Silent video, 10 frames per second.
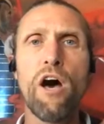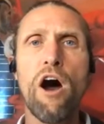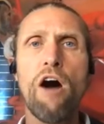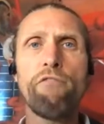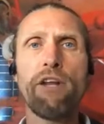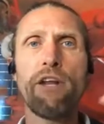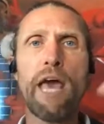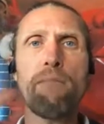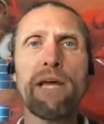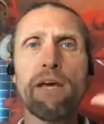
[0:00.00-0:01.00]
of an
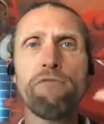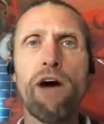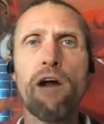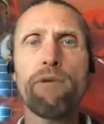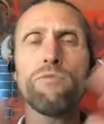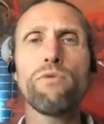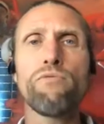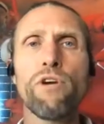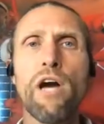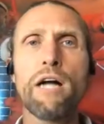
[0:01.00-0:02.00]
enabling environment with
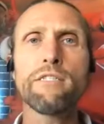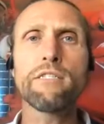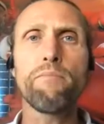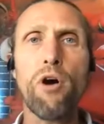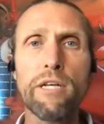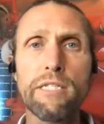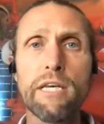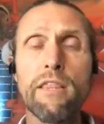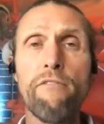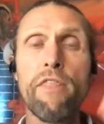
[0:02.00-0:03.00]
regards to policy,